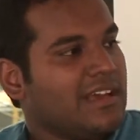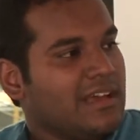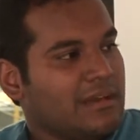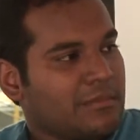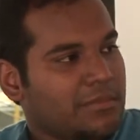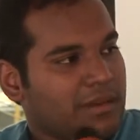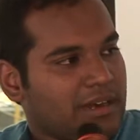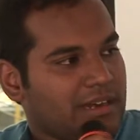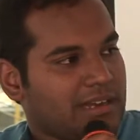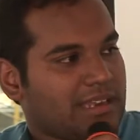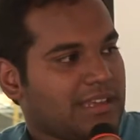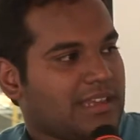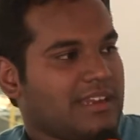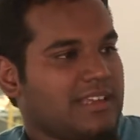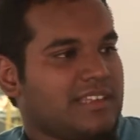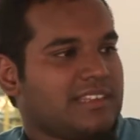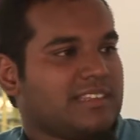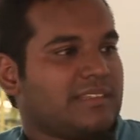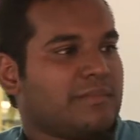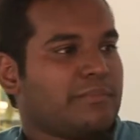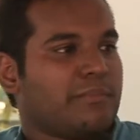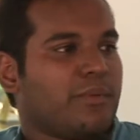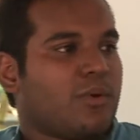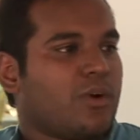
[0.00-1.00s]
politically
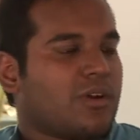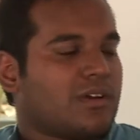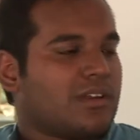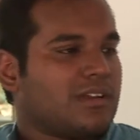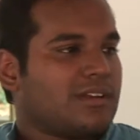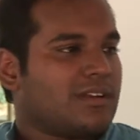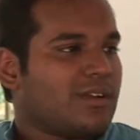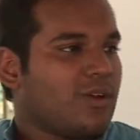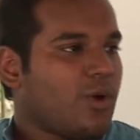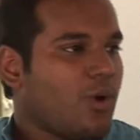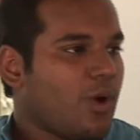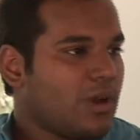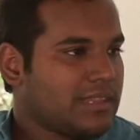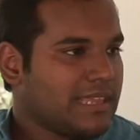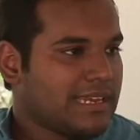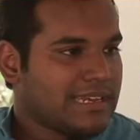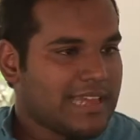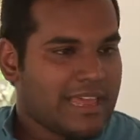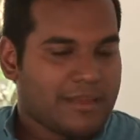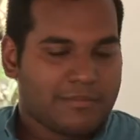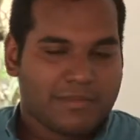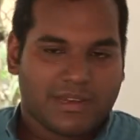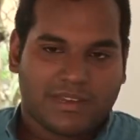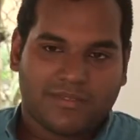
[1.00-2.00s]
is important. All that
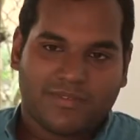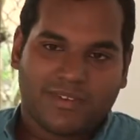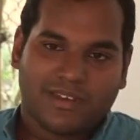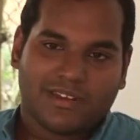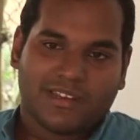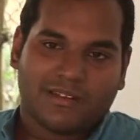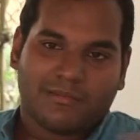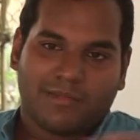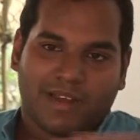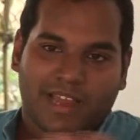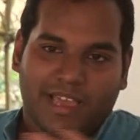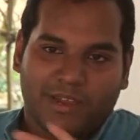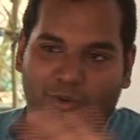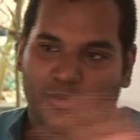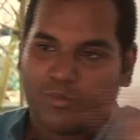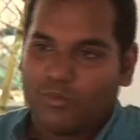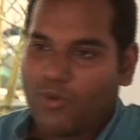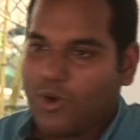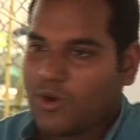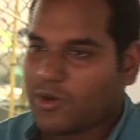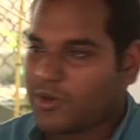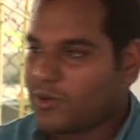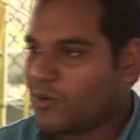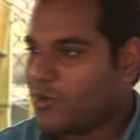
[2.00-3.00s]
can be defended, but I don't
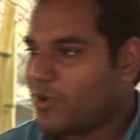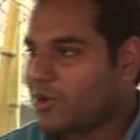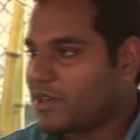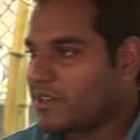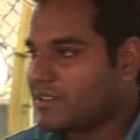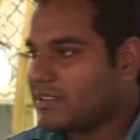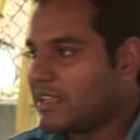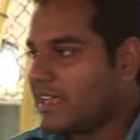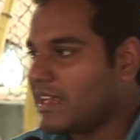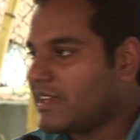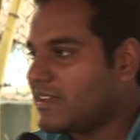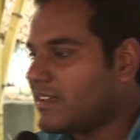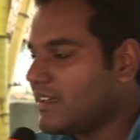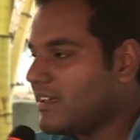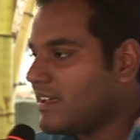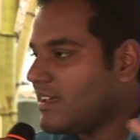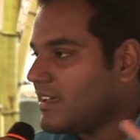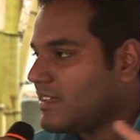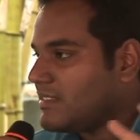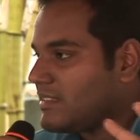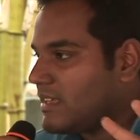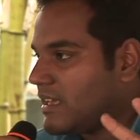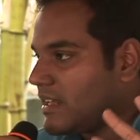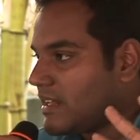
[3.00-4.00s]
want to go into that
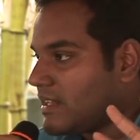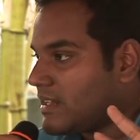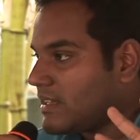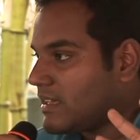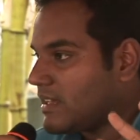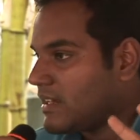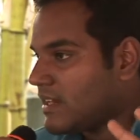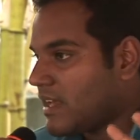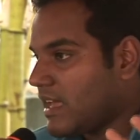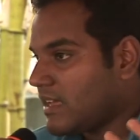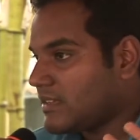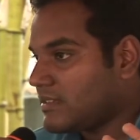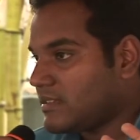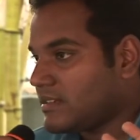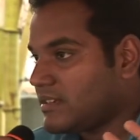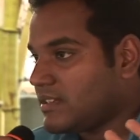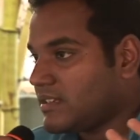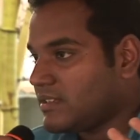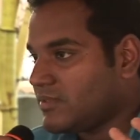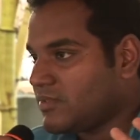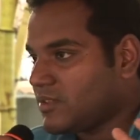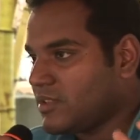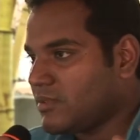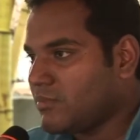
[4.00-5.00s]
theoretical
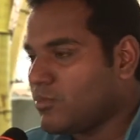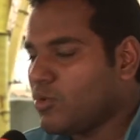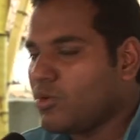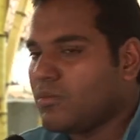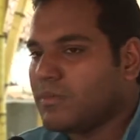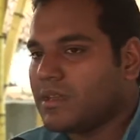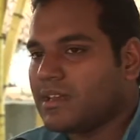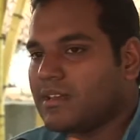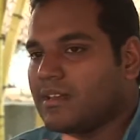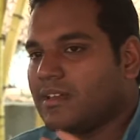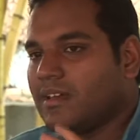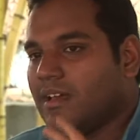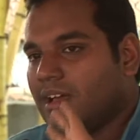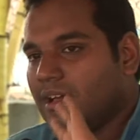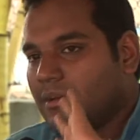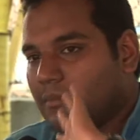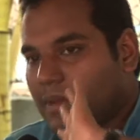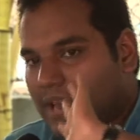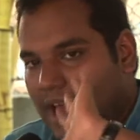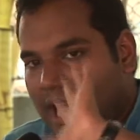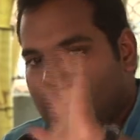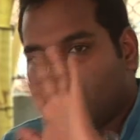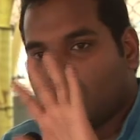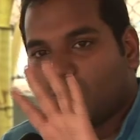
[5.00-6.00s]
niceties for the moment.
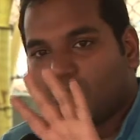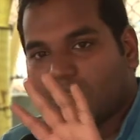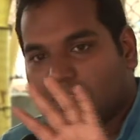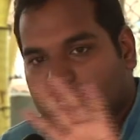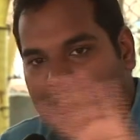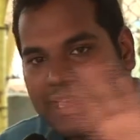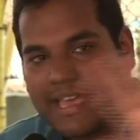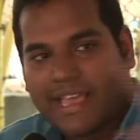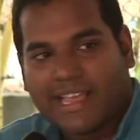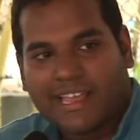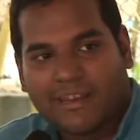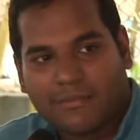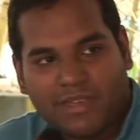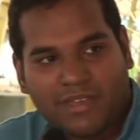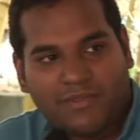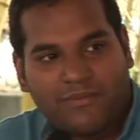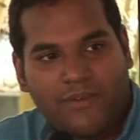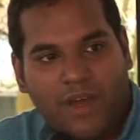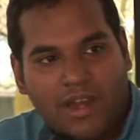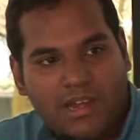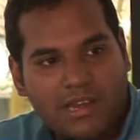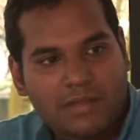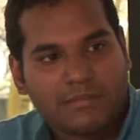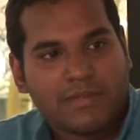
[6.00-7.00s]
But I know that there can be a
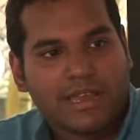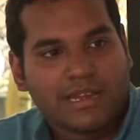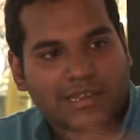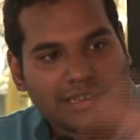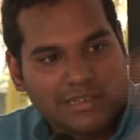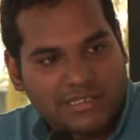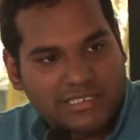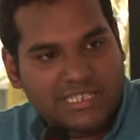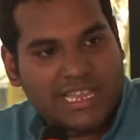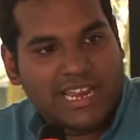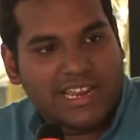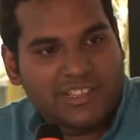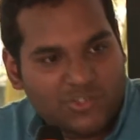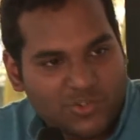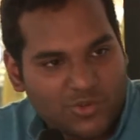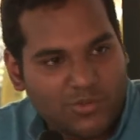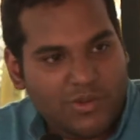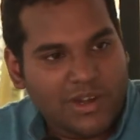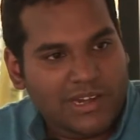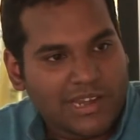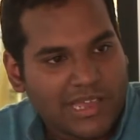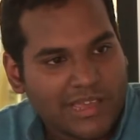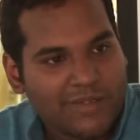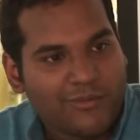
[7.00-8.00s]
fundamental challenge to
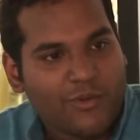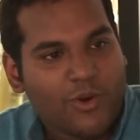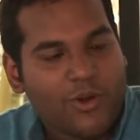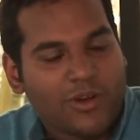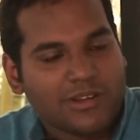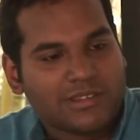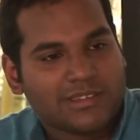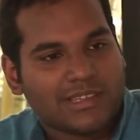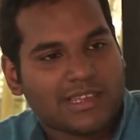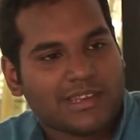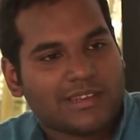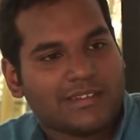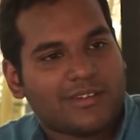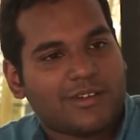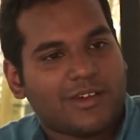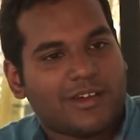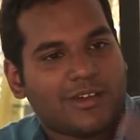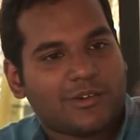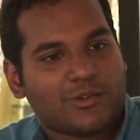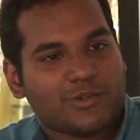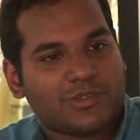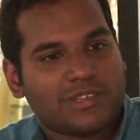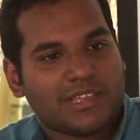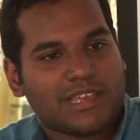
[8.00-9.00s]
what I have all said,
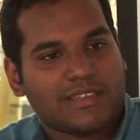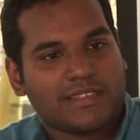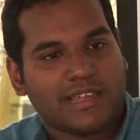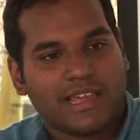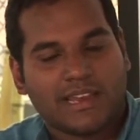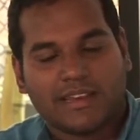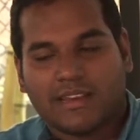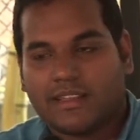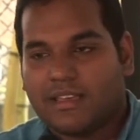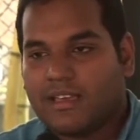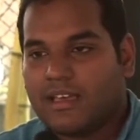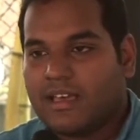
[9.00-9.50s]
to say that.